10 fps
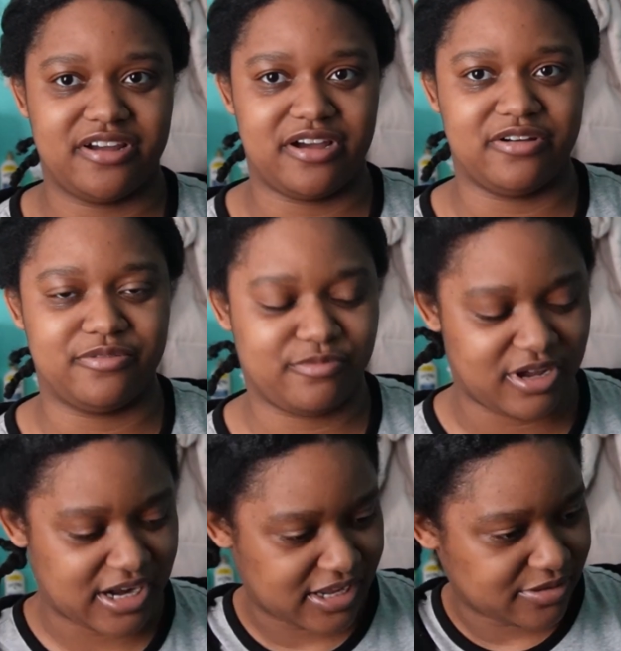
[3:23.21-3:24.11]
oh, when
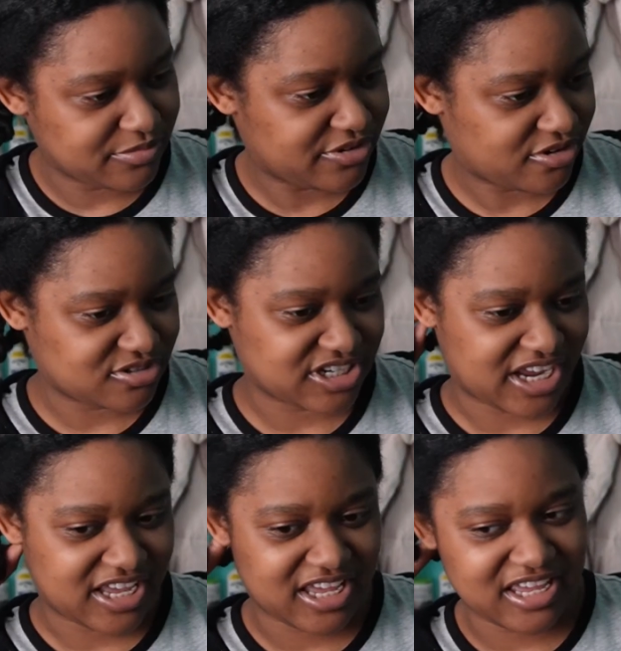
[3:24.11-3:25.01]
I'm
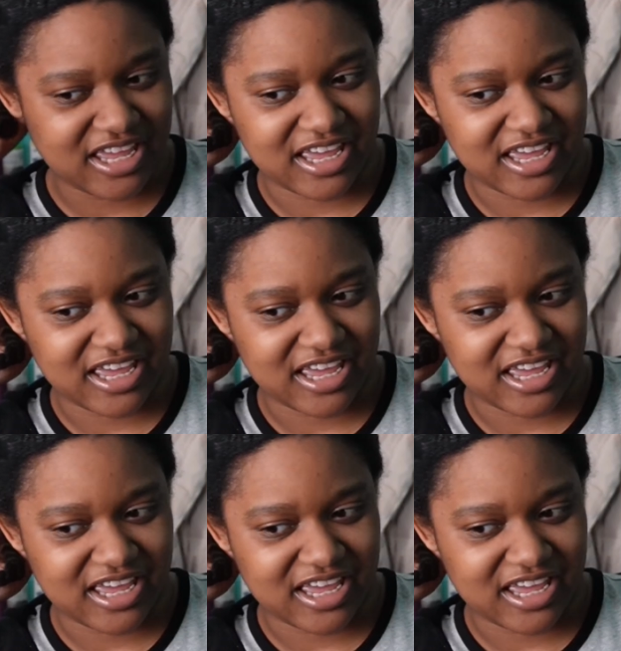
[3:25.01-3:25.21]
crocheting